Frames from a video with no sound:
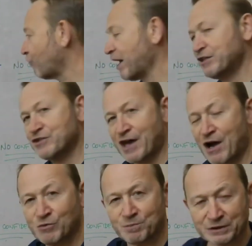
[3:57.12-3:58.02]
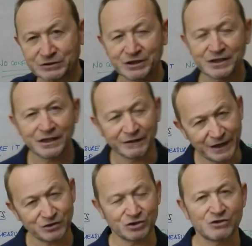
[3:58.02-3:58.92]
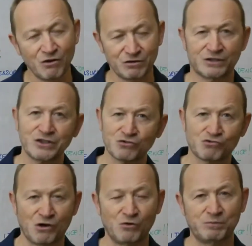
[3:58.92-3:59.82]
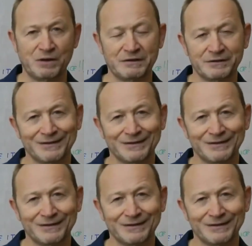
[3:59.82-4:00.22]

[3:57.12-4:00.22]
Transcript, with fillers: grades the output. That's not a control plan,